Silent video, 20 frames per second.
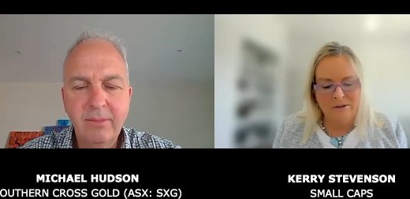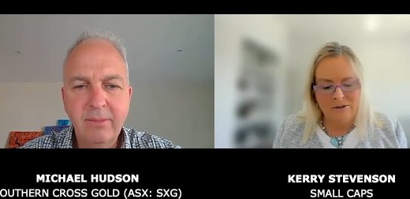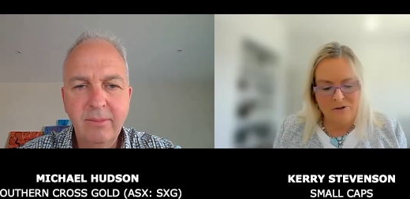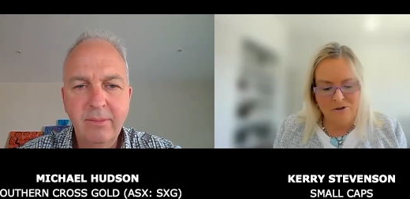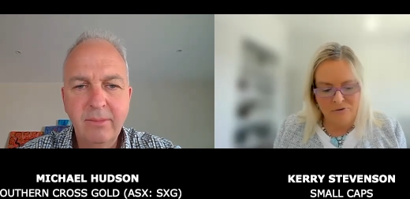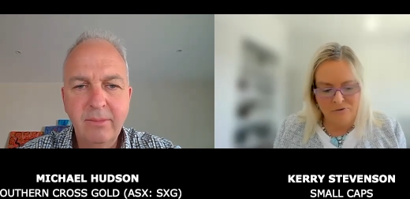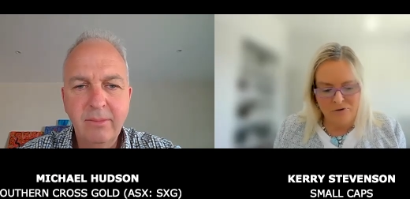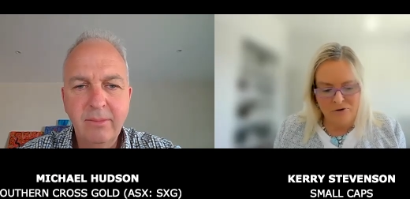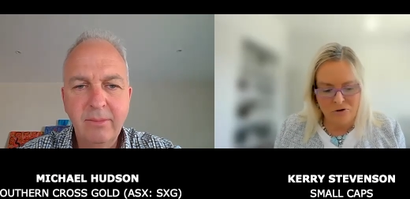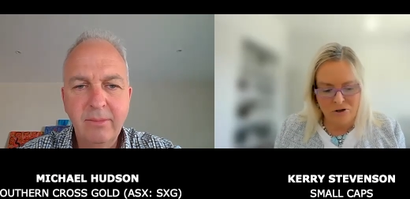
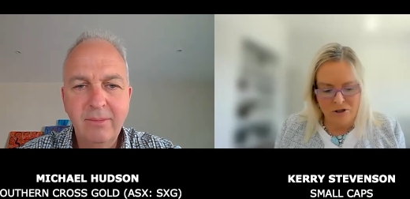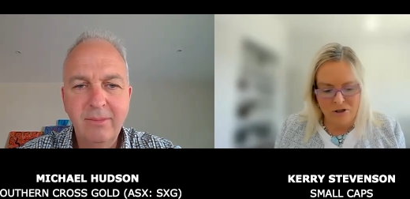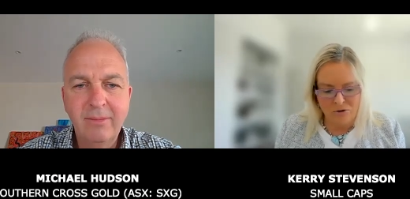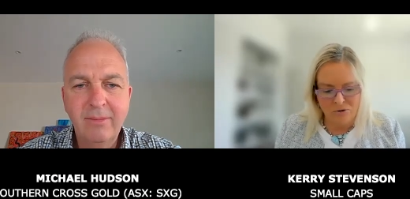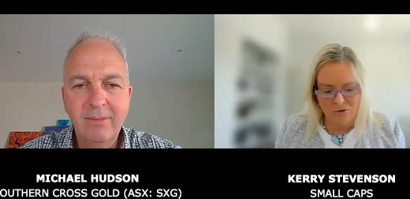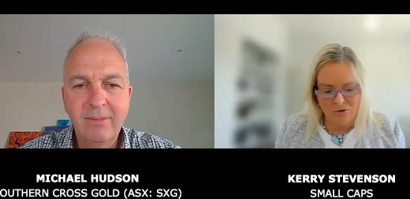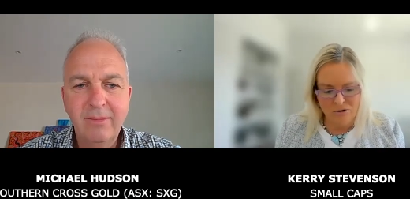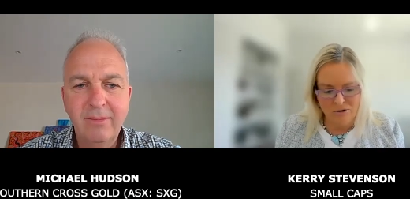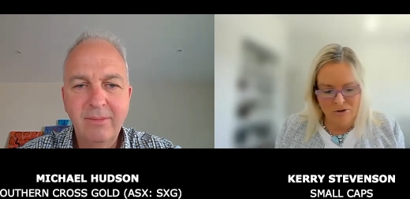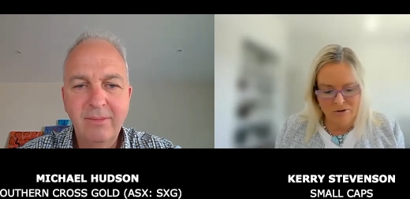Speaker 1: that you've
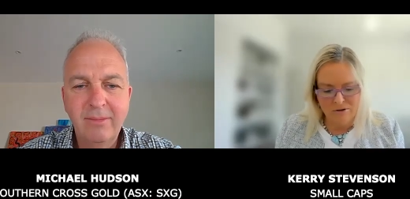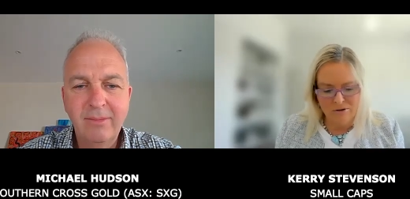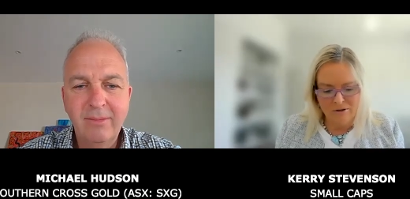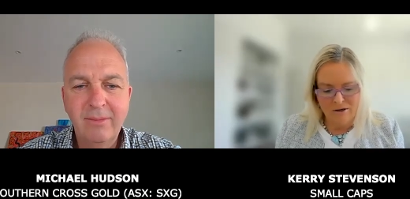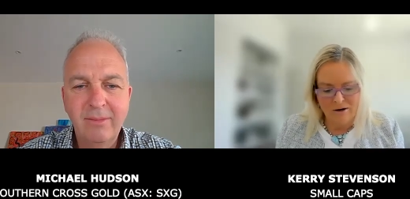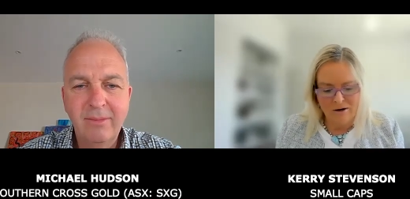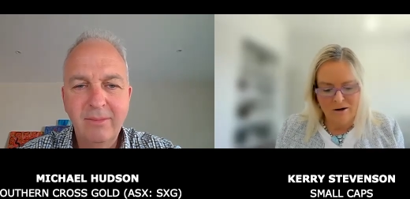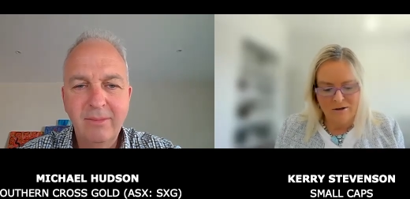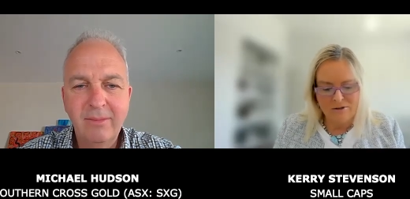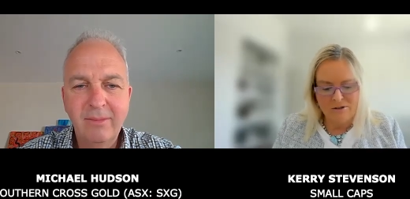drilled
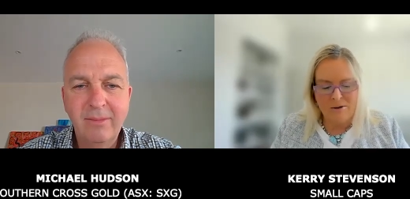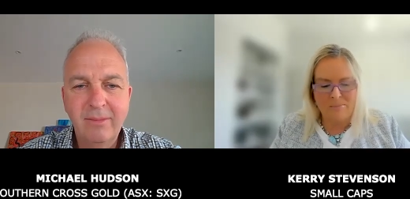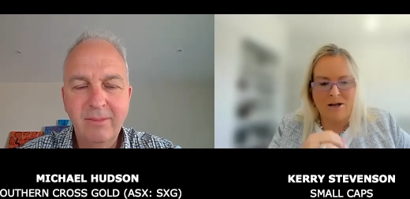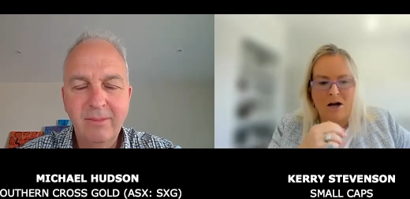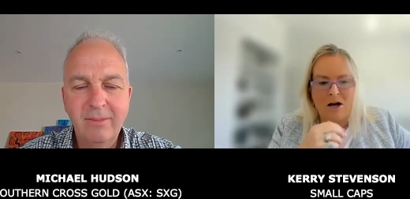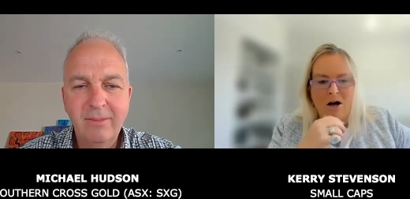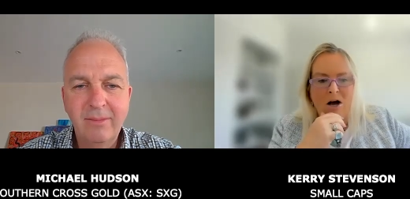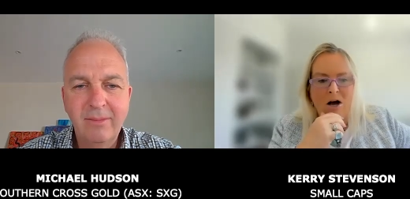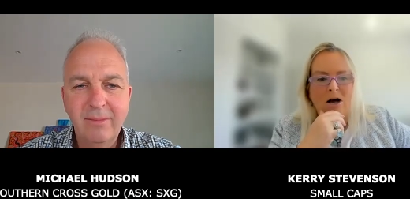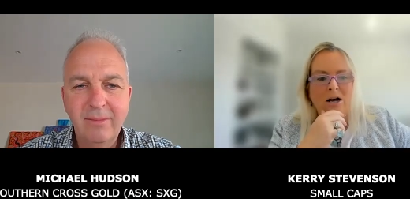some of
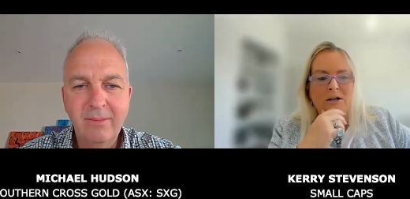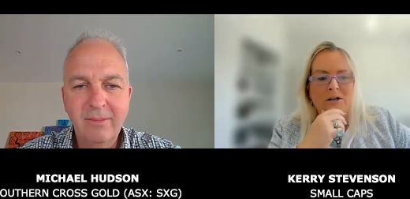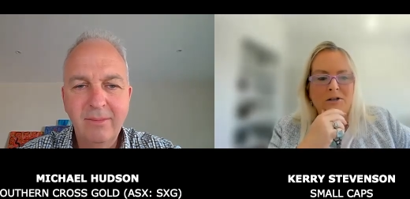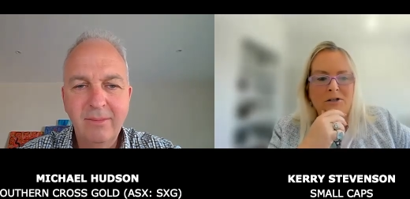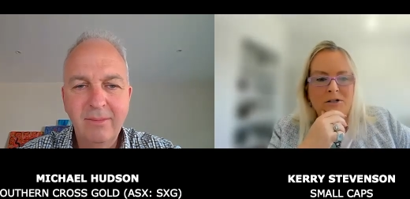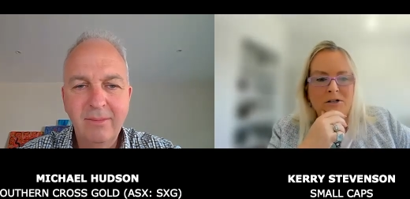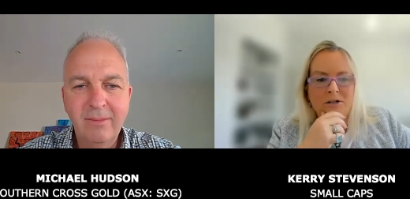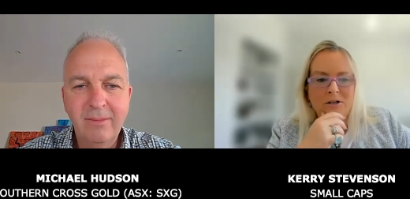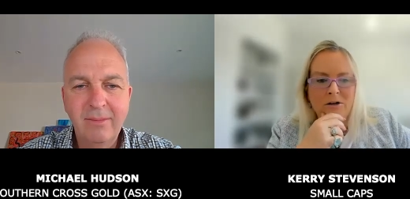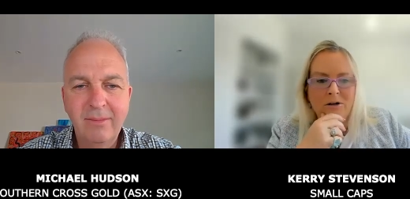the
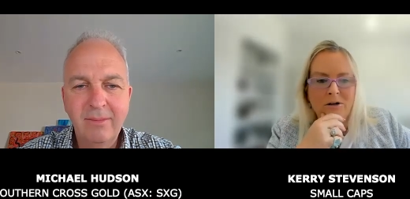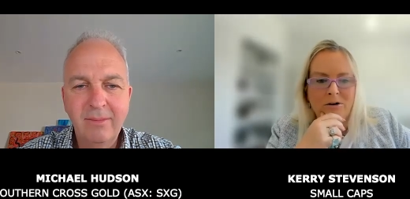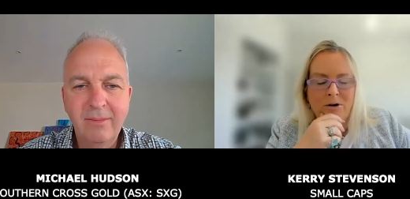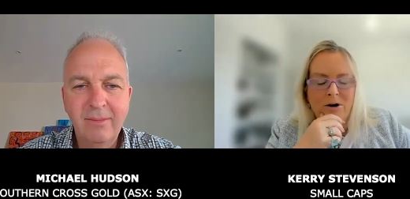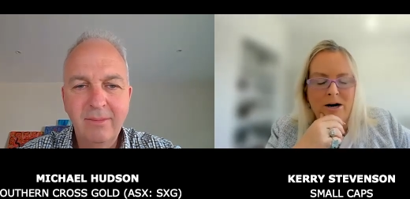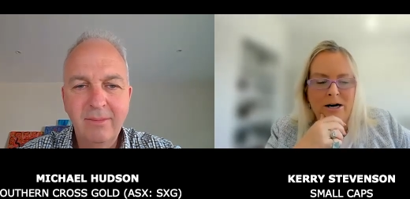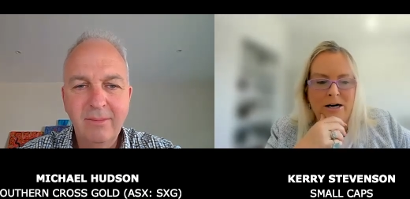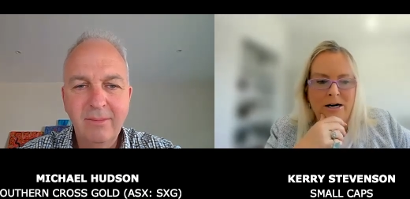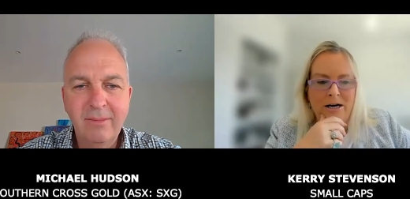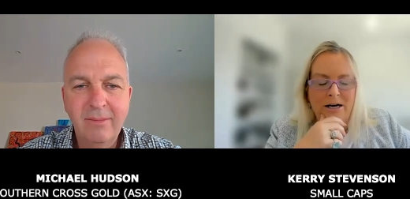highest
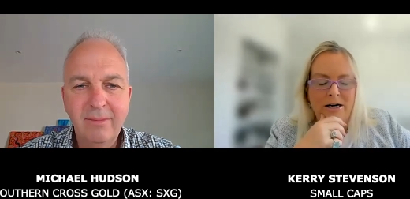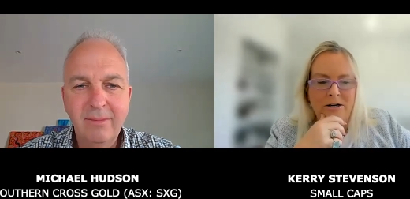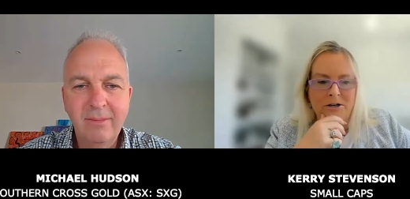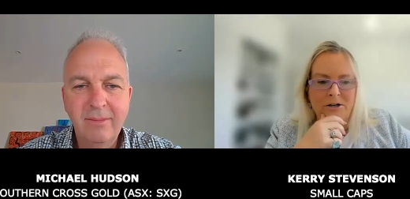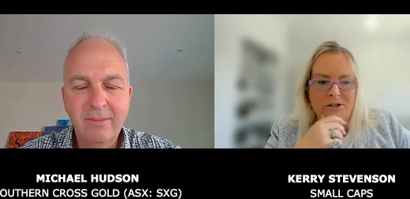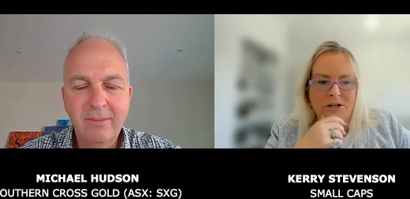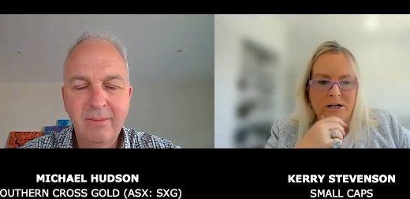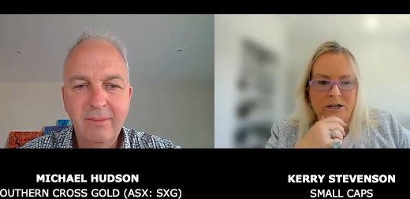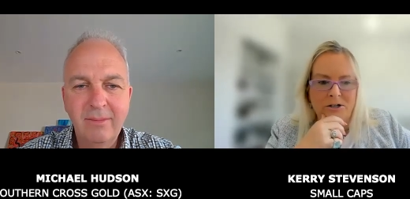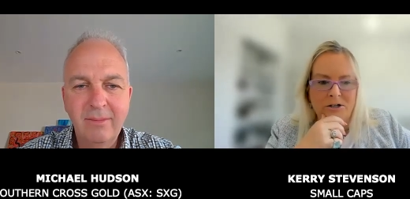grade
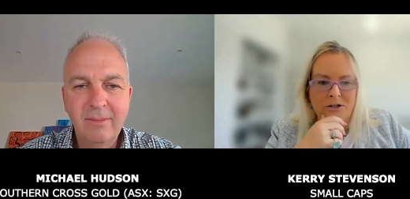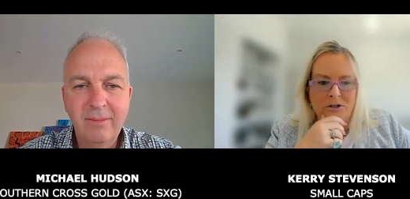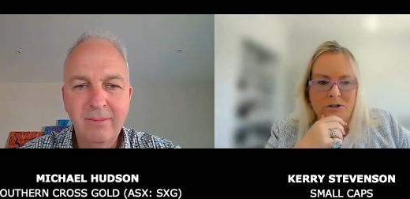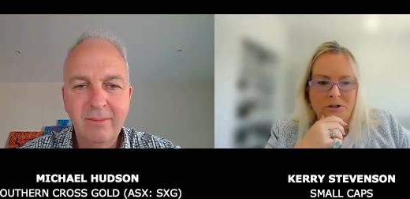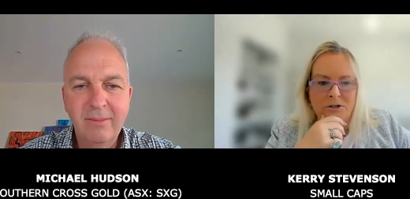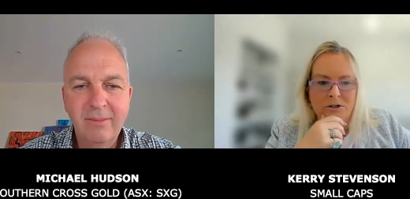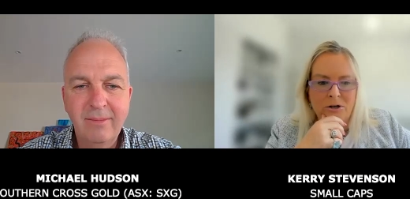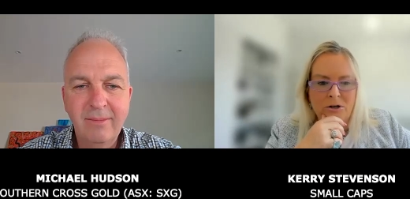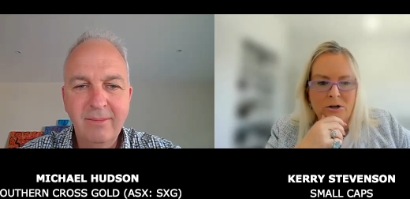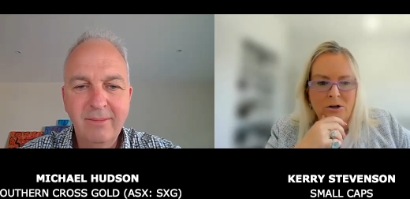
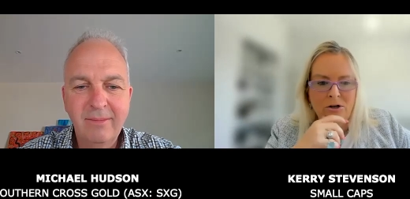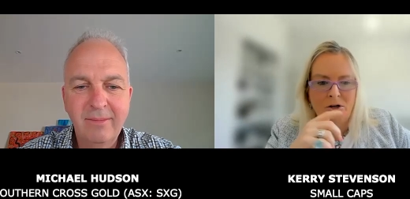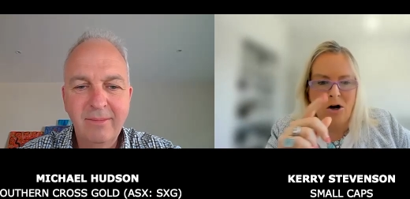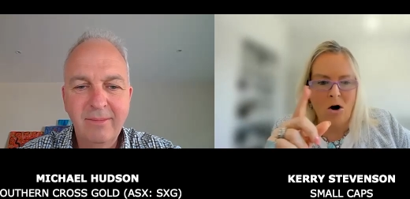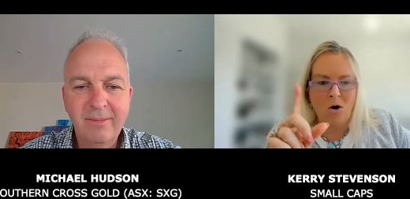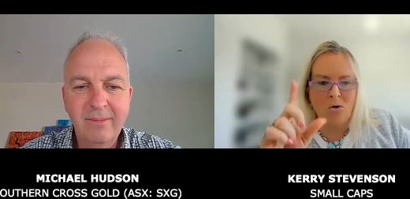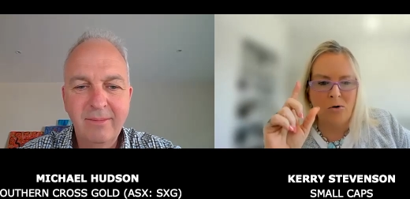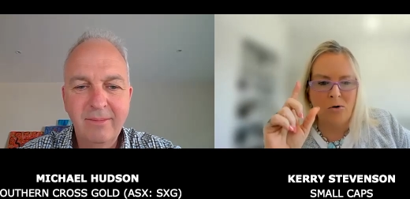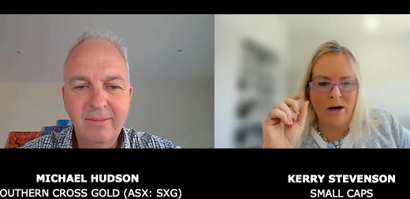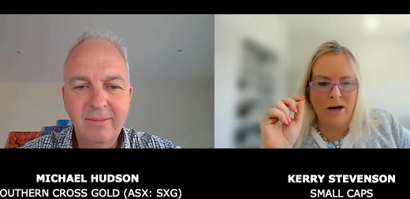intersections,
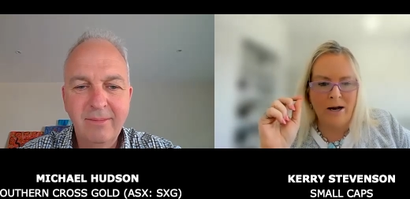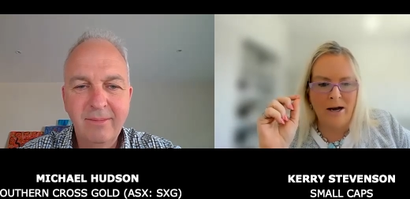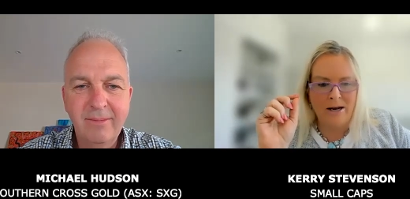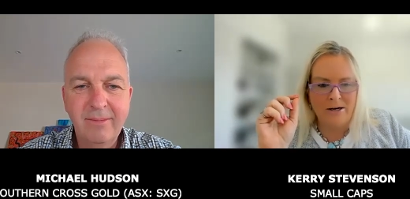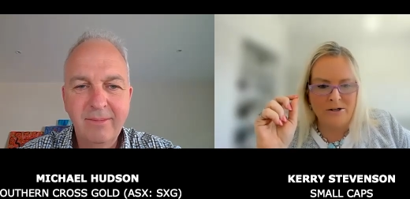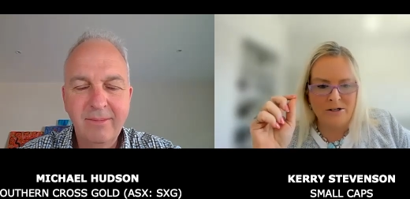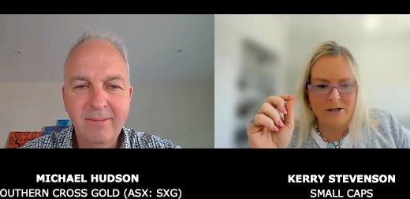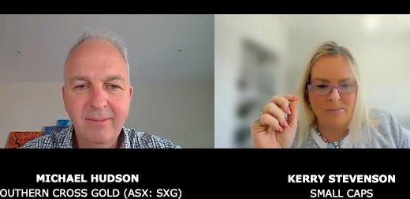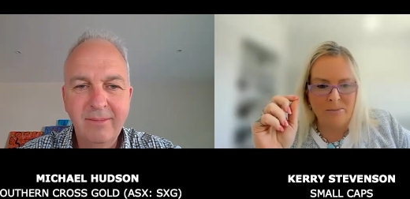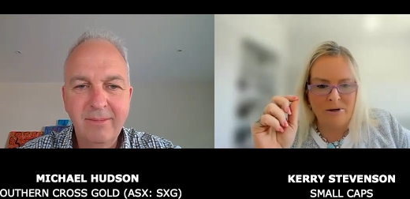gold
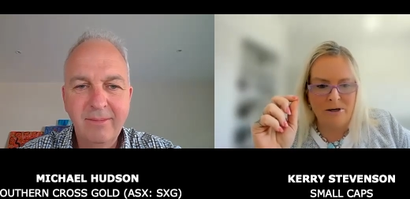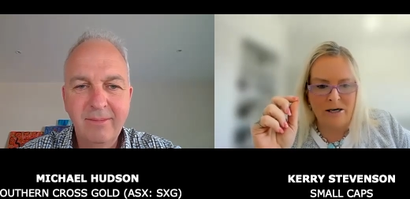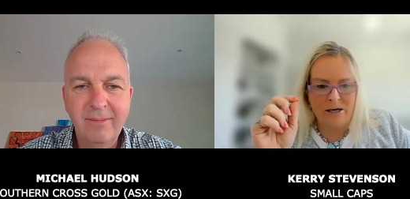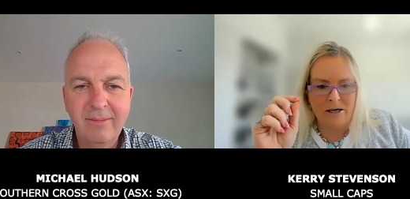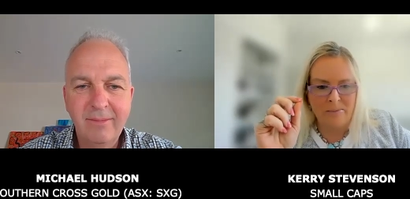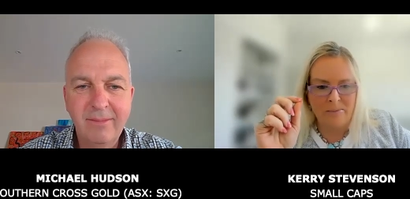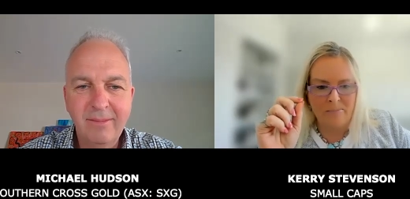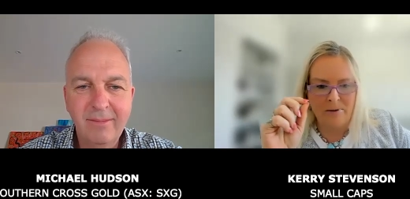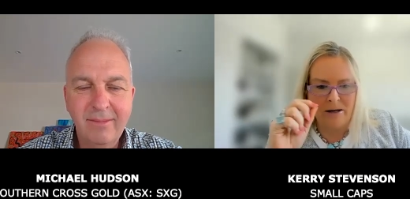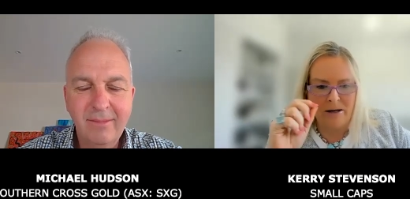
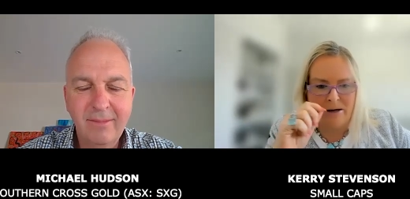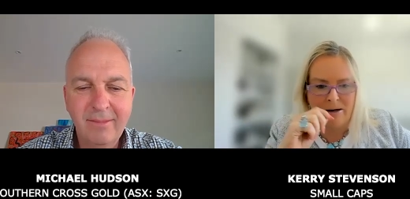antimony.